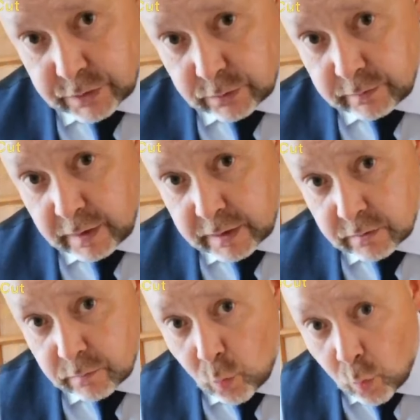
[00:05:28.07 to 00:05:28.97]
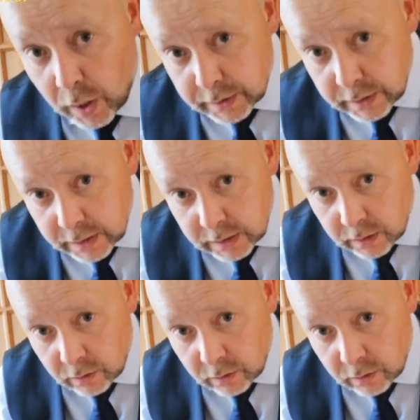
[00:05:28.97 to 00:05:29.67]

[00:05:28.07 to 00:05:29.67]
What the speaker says: So we've had a 1 kilo